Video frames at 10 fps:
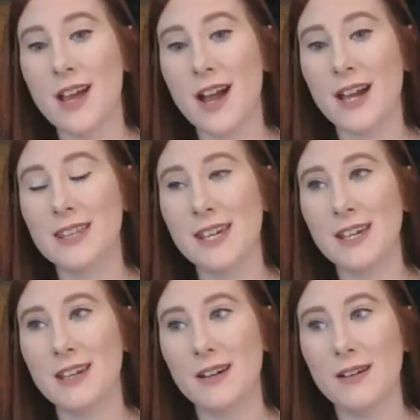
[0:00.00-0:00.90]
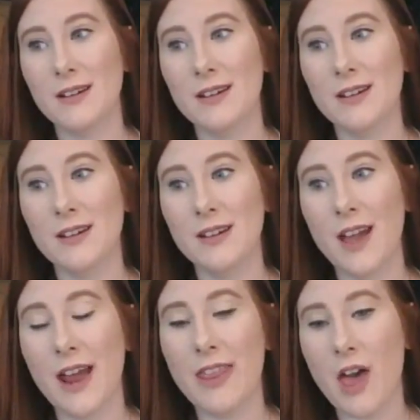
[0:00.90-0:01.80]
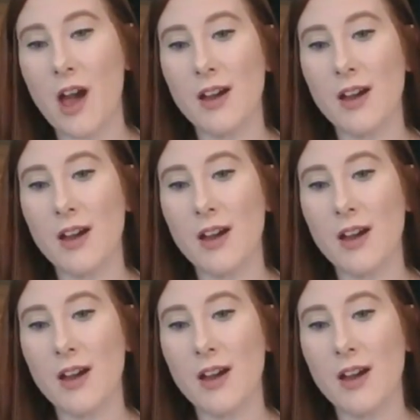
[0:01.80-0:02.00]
I think, and